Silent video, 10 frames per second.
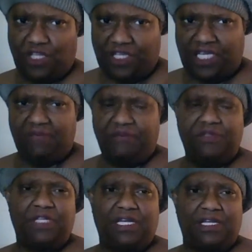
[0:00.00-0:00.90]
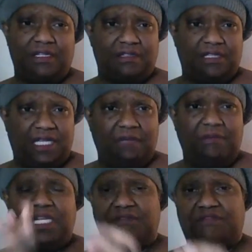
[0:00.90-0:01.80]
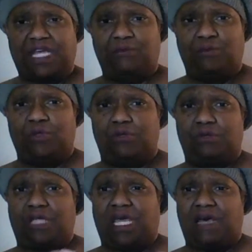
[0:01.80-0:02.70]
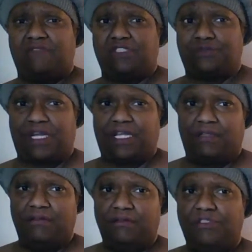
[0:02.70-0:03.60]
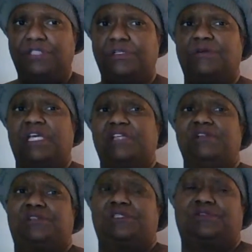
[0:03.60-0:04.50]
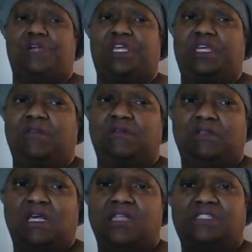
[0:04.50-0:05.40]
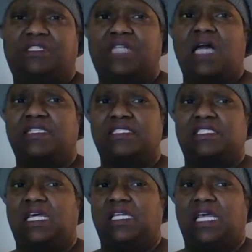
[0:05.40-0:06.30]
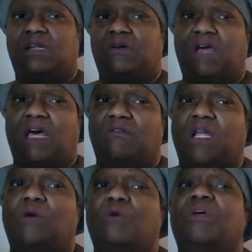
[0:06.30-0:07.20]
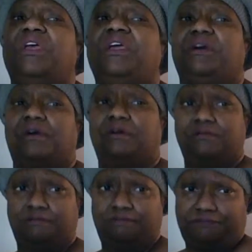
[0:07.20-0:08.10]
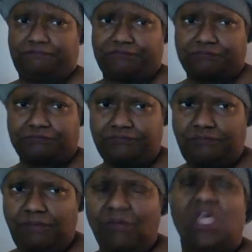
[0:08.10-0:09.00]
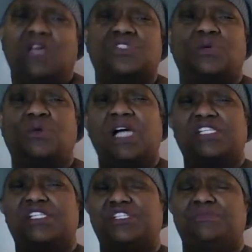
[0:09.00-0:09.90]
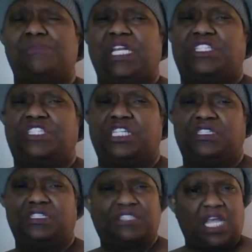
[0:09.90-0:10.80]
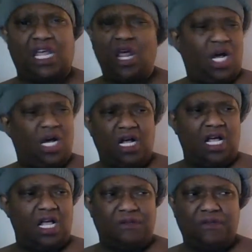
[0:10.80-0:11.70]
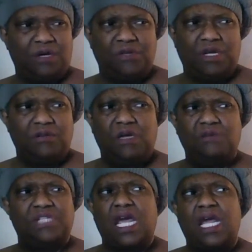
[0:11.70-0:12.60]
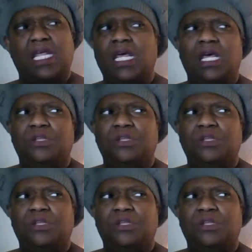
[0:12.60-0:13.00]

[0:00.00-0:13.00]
Even if they want to have a drink, they used to drinking. The doctors say they don't have long here. So why should you be the judge and say, no, no, no, daddy,